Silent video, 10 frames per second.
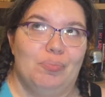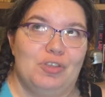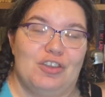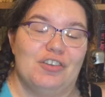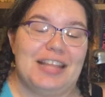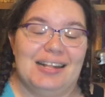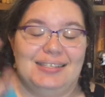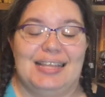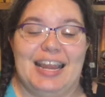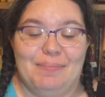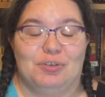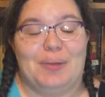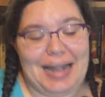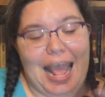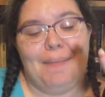you got that scene
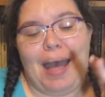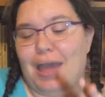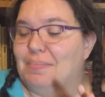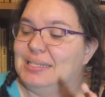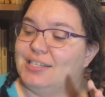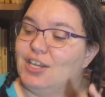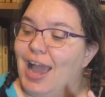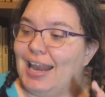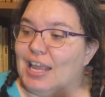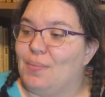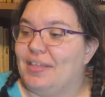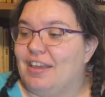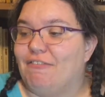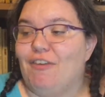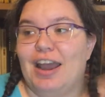between Emma and Mr. Knightley where
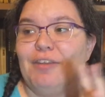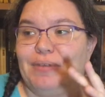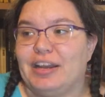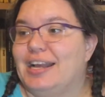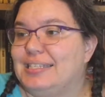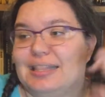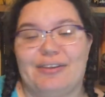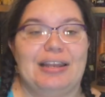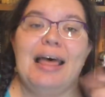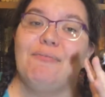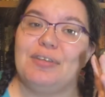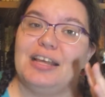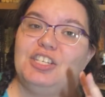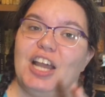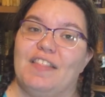they're finally realizing they're in love with
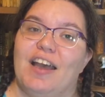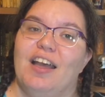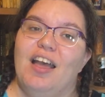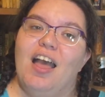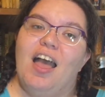each other,